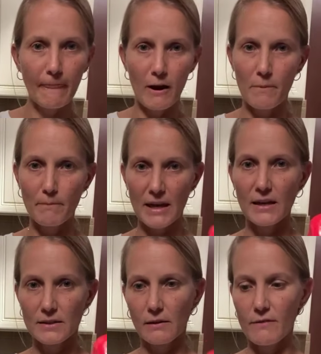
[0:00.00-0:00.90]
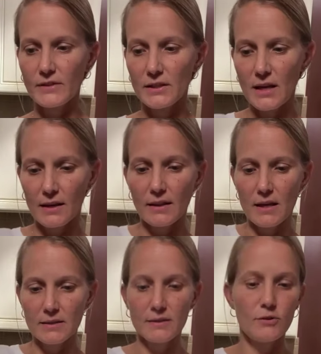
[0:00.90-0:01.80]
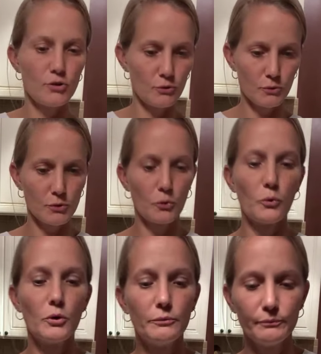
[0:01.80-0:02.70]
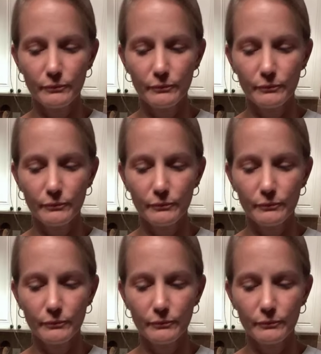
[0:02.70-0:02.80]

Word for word: Um, my kids love to take these to school.